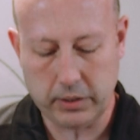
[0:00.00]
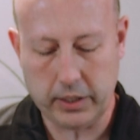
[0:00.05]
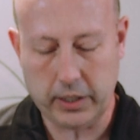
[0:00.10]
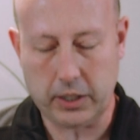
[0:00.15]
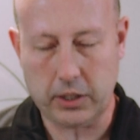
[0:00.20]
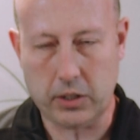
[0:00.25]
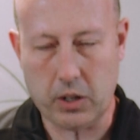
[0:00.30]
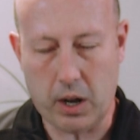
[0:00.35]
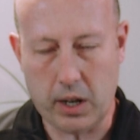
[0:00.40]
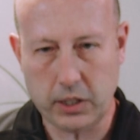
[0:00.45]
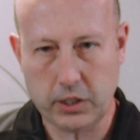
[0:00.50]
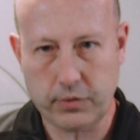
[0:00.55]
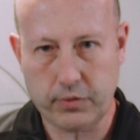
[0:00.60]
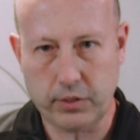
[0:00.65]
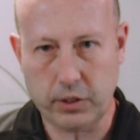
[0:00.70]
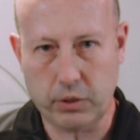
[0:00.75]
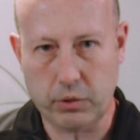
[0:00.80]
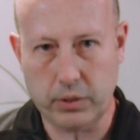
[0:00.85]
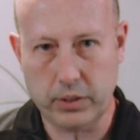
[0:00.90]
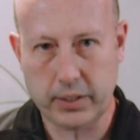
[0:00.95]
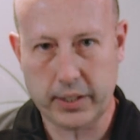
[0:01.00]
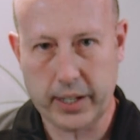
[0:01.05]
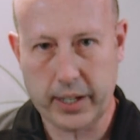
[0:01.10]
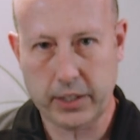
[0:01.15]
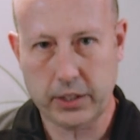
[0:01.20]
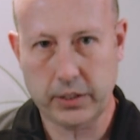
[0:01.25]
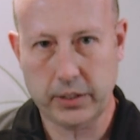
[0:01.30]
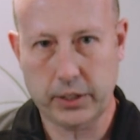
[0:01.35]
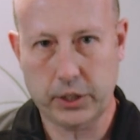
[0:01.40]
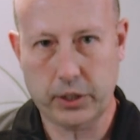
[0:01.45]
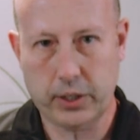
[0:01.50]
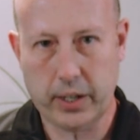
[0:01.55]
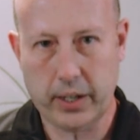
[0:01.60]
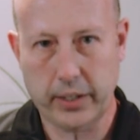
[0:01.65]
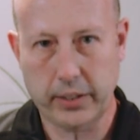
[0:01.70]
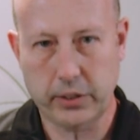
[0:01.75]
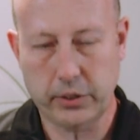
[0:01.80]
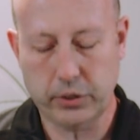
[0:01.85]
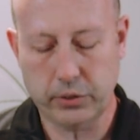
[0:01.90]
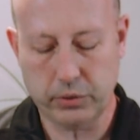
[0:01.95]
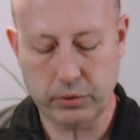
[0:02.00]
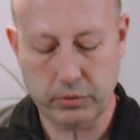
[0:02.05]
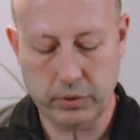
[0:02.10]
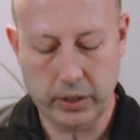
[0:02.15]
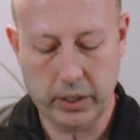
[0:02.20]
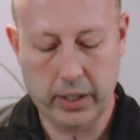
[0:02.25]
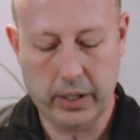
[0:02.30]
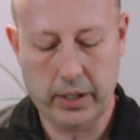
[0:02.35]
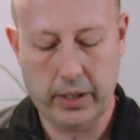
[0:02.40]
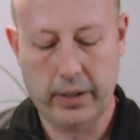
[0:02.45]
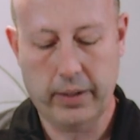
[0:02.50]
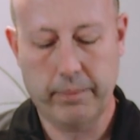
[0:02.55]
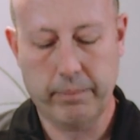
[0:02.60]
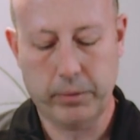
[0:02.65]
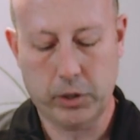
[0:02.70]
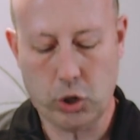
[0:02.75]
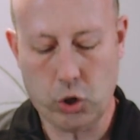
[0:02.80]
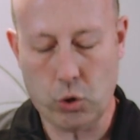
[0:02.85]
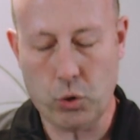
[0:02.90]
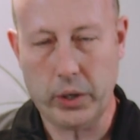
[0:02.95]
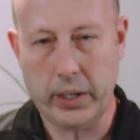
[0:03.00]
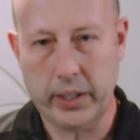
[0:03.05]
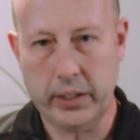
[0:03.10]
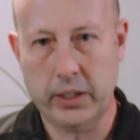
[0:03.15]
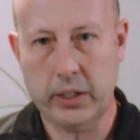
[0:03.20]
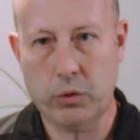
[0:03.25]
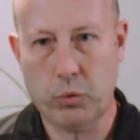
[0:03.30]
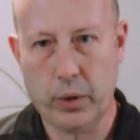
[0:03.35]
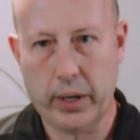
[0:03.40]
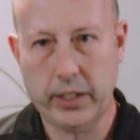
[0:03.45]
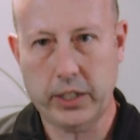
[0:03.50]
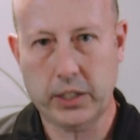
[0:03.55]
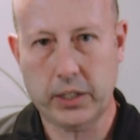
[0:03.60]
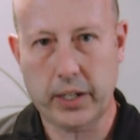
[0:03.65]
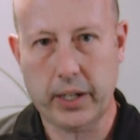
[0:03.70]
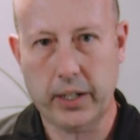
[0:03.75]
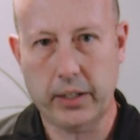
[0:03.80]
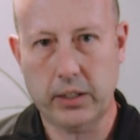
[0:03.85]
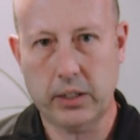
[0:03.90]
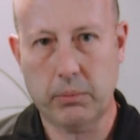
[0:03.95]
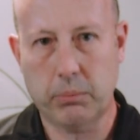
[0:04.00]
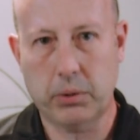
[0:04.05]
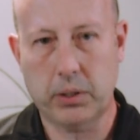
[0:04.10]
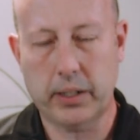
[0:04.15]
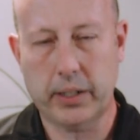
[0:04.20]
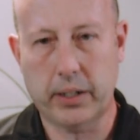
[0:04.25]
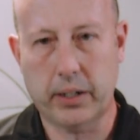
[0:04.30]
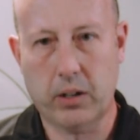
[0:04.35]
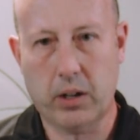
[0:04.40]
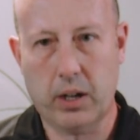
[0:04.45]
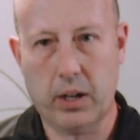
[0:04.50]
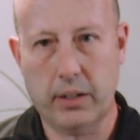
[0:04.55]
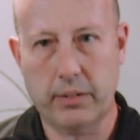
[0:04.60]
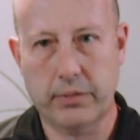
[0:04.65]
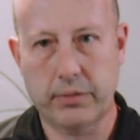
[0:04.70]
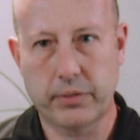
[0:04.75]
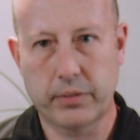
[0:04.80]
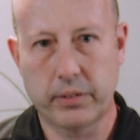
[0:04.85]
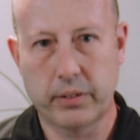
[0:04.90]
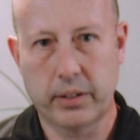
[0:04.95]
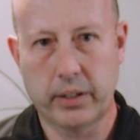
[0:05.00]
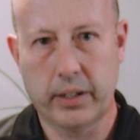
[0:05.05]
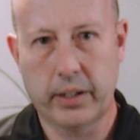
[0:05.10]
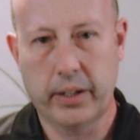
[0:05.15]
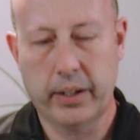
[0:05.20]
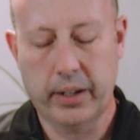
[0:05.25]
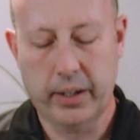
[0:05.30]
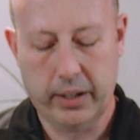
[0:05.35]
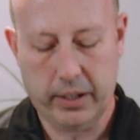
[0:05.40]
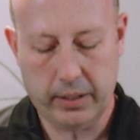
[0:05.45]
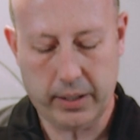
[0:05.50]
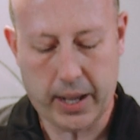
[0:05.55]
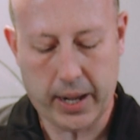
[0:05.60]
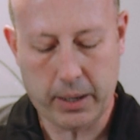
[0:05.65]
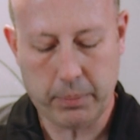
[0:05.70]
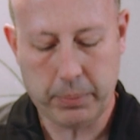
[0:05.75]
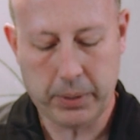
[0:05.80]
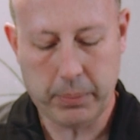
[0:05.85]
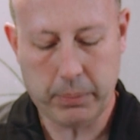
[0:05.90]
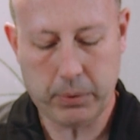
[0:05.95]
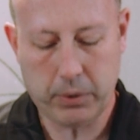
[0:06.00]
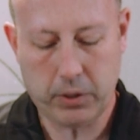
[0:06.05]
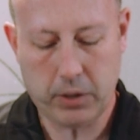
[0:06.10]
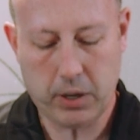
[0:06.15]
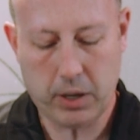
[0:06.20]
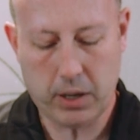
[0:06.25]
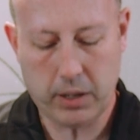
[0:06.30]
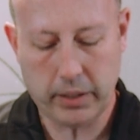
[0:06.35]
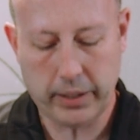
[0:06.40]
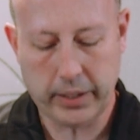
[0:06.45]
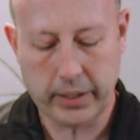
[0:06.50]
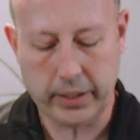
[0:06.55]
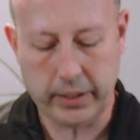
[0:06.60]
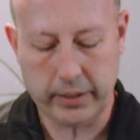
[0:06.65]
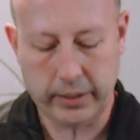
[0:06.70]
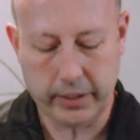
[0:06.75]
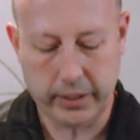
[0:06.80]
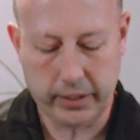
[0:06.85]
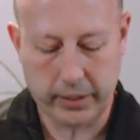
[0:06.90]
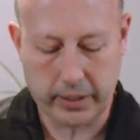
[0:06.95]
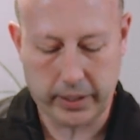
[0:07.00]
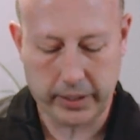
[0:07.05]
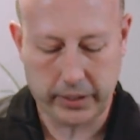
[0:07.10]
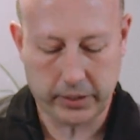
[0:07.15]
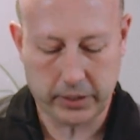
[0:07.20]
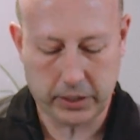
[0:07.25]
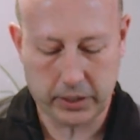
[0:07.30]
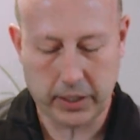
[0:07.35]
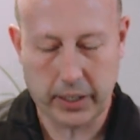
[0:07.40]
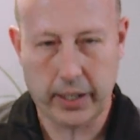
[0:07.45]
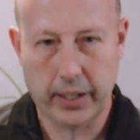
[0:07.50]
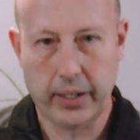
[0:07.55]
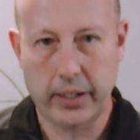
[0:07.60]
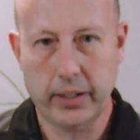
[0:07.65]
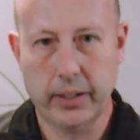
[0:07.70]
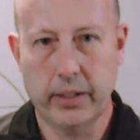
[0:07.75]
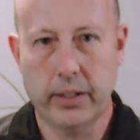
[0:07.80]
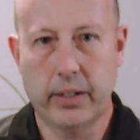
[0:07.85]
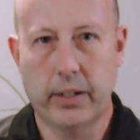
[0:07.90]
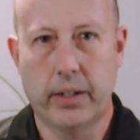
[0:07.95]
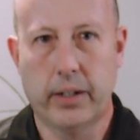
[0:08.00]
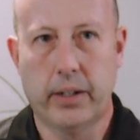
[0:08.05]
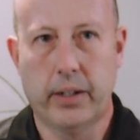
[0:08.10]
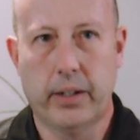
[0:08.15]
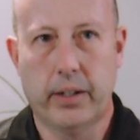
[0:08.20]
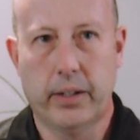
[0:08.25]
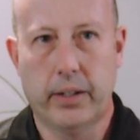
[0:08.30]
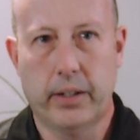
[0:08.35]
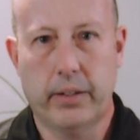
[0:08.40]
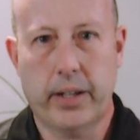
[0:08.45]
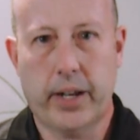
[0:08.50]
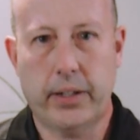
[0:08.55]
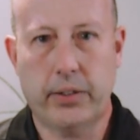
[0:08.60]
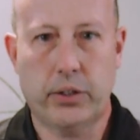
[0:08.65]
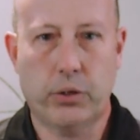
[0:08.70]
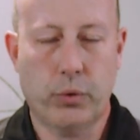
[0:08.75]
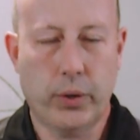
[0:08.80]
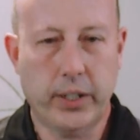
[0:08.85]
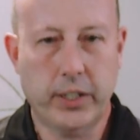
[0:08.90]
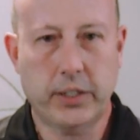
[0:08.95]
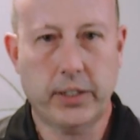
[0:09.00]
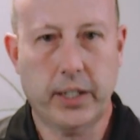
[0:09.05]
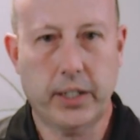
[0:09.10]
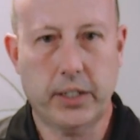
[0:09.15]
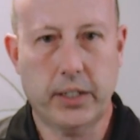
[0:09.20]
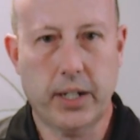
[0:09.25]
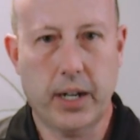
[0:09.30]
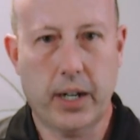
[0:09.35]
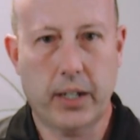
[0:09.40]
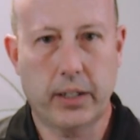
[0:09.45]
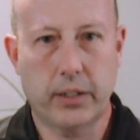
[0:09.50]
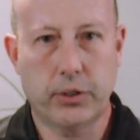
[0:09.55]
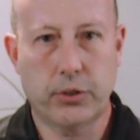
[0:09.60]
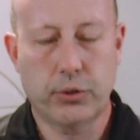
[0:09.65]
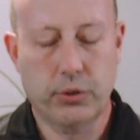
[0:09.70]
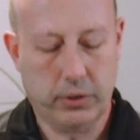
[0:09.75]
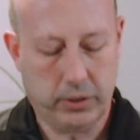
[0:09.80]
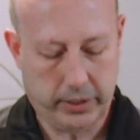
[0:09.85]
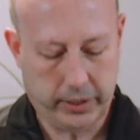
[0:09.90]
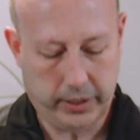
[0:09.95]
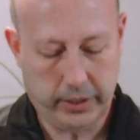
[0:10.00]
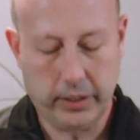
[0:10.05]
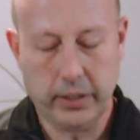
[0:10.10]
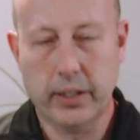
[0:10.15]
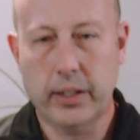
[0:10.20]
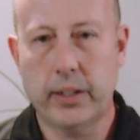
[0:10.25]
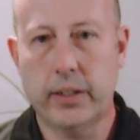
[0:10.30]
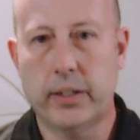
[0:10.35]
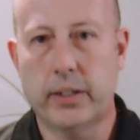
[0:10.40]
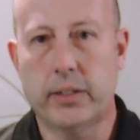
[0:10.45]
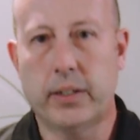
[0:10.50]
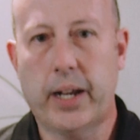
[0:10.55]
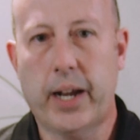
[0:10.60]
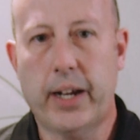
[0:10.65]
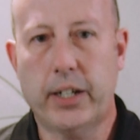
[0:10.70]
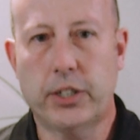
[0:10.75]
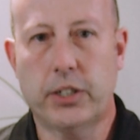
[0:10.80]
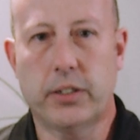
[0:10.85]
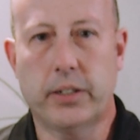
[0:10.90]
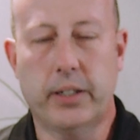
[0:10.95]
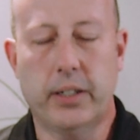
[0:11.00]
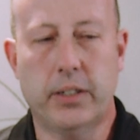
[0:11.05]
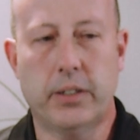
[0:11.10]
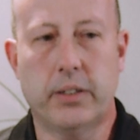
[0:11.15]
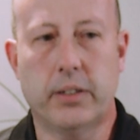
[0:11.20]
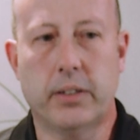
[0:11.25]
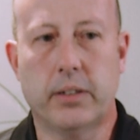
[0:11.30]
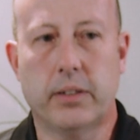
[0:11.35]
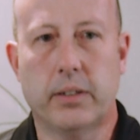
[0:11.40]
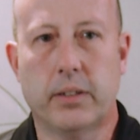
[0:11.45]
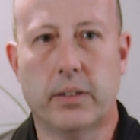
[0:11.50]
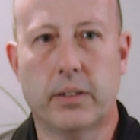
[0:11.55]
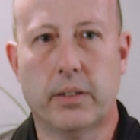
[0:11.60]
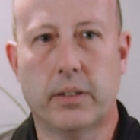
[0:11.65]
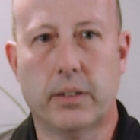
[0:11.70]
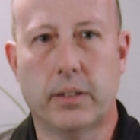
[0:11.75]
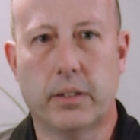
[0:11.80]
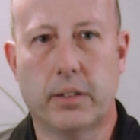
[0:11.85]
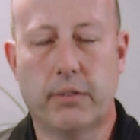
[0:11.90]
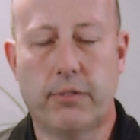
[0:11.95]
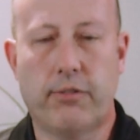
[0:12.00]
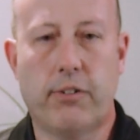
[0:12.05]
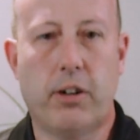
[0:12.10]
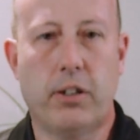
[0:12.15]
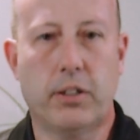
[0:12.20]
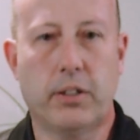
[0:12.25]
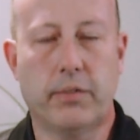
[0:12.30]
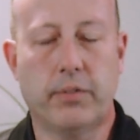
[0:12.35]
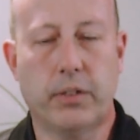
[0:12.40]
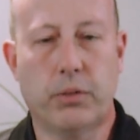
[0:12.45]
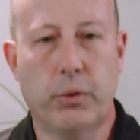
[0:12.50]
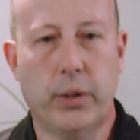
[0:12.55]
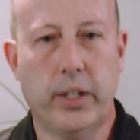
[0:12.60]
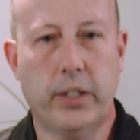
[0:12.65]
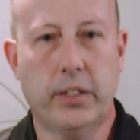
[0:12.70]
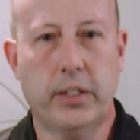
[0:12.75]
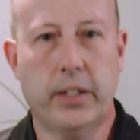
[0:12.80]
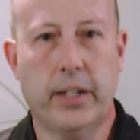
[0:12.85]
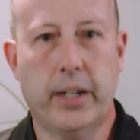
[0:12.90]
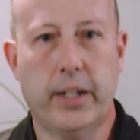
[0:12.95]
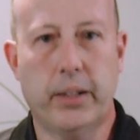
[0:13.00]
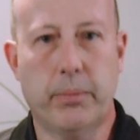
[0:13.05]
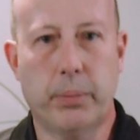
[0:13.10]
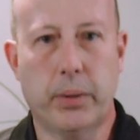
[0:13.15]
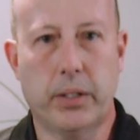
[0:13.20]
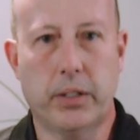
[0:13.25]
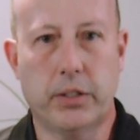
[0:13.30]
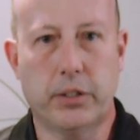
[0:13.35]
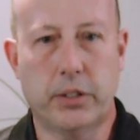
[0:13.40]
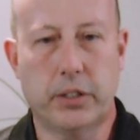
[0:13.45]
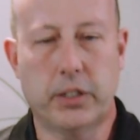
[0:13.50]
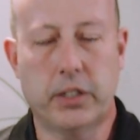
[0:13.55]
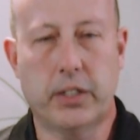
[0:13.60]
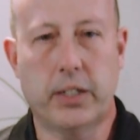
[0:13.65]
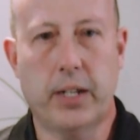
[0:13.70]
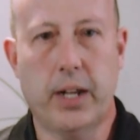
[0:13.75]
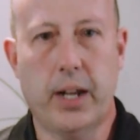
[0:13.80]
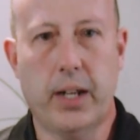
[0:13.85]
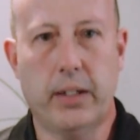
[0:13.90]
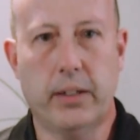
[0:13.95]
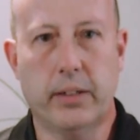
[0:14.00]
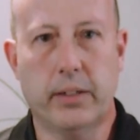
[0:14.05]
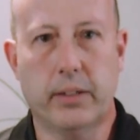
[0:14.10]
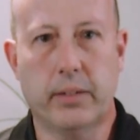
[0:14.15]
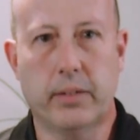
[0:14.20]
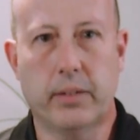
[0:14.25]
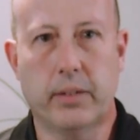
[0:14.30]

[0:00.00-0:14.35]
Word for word: the exhaust flow is actually trying to go in the wastegate to bleed it off. A lot of people call in and like to say that their wastegate's not controlling, and it actually isn't the fault of the wastegate, but it's just not